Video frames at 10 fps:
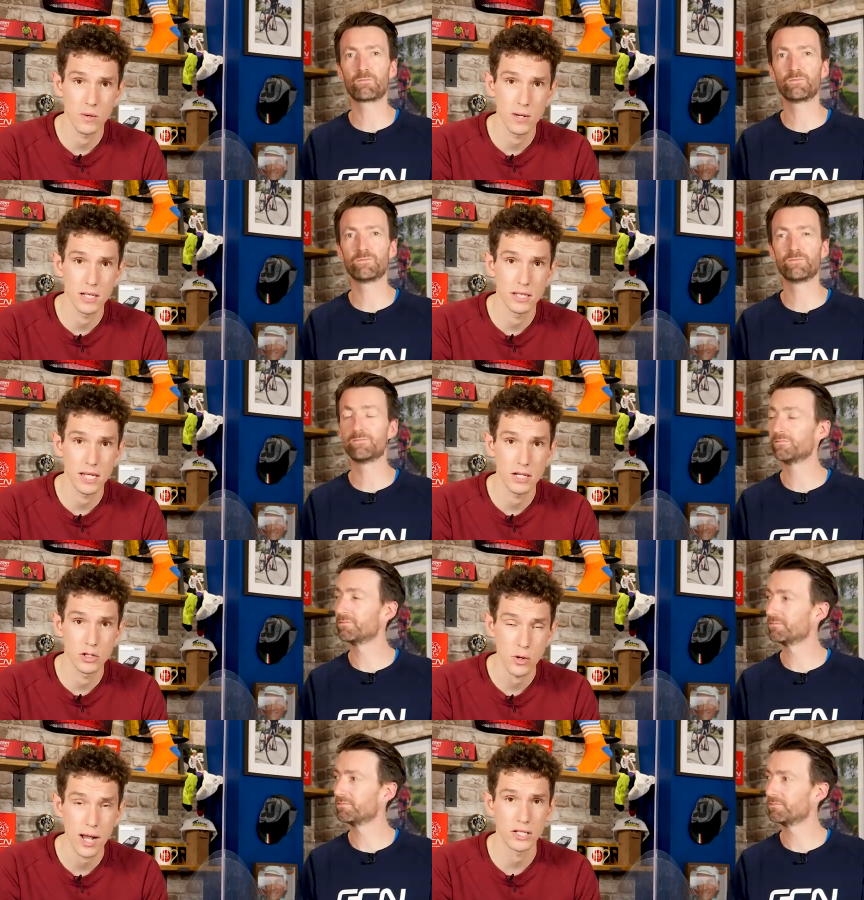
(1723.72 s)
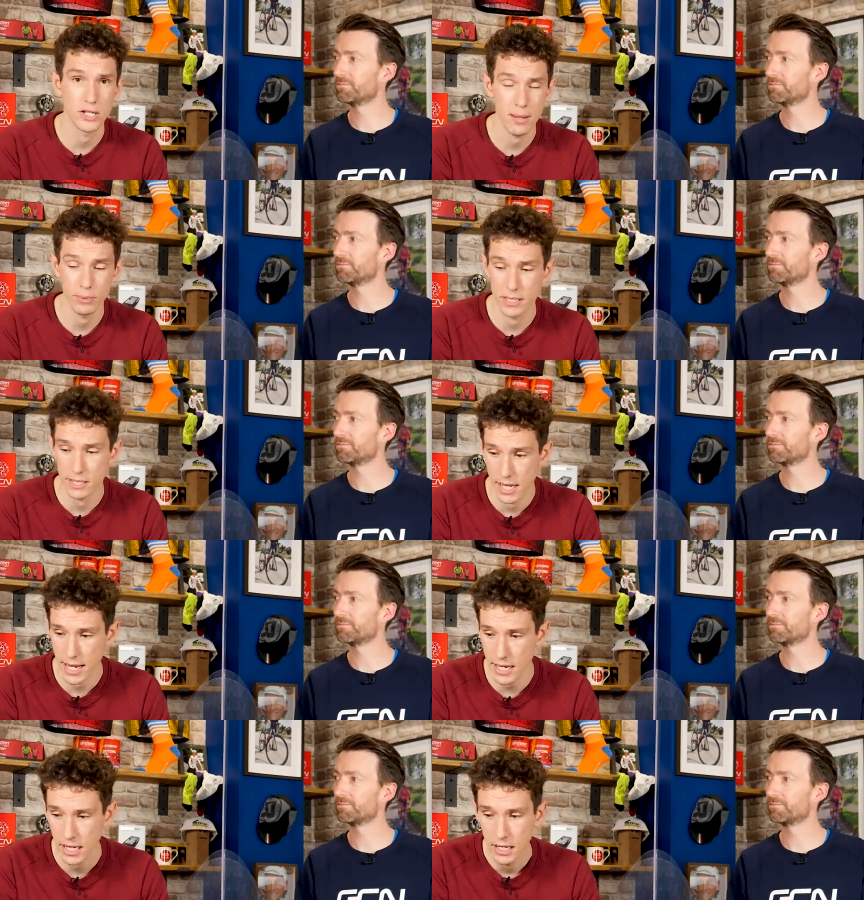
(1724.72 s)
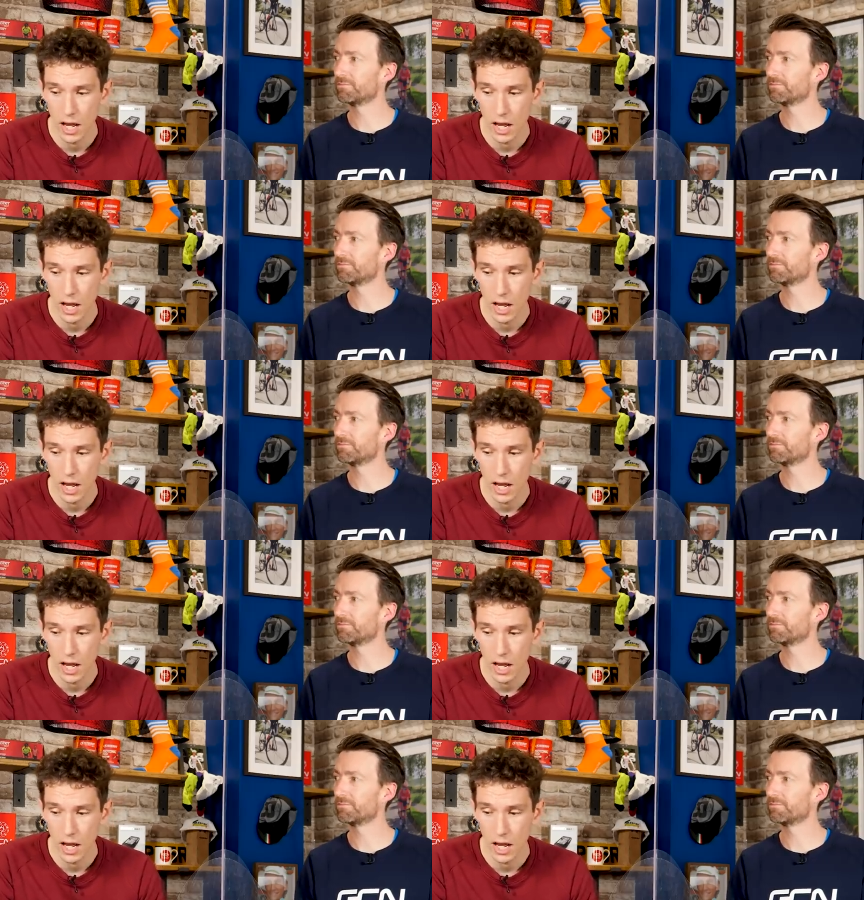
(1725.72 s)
Speaker 1: with the Track Champions League,